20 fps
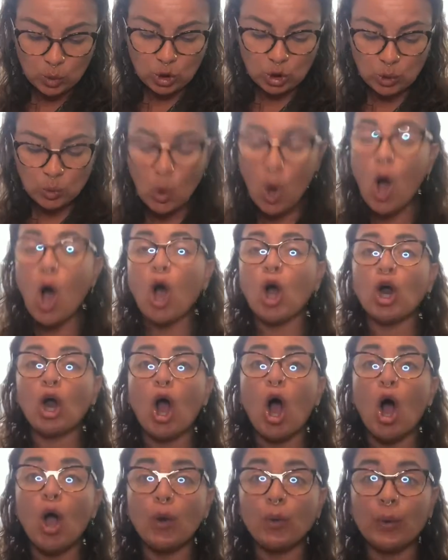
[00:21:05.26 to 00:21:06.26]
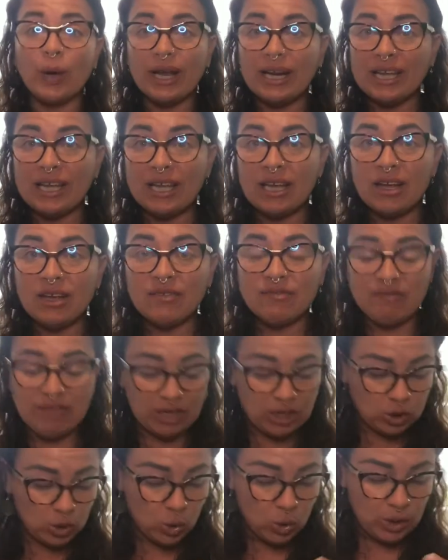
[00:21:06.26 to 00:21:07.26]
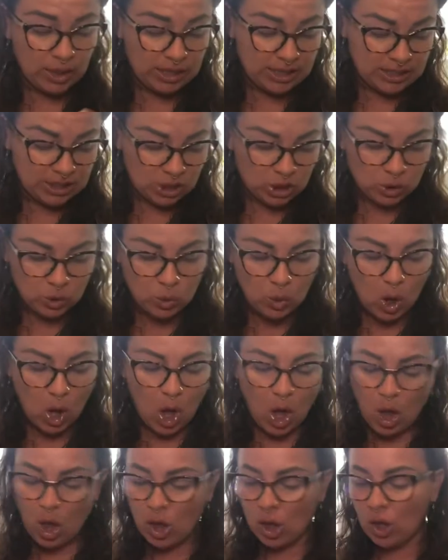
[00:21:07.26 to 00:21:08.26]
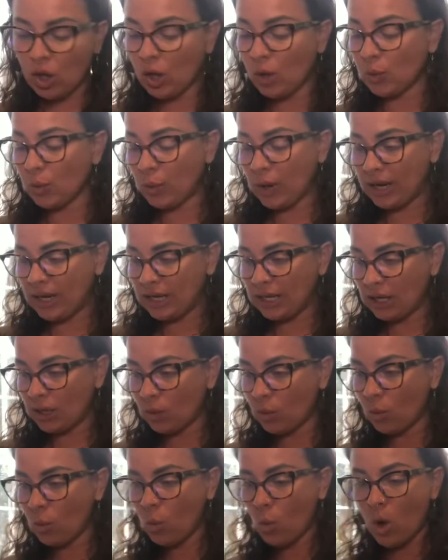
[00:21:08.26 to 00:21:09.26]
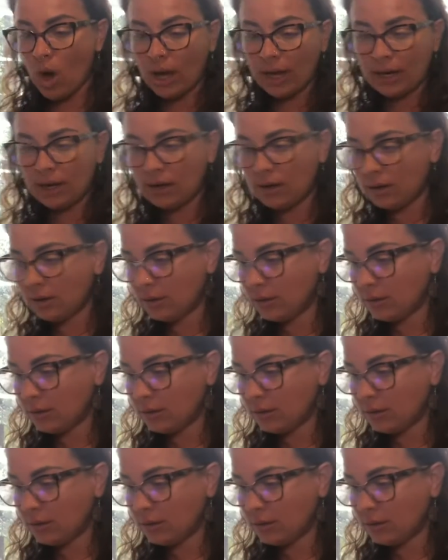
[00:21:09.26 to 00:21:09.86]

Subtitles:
you are already victorious. You already won.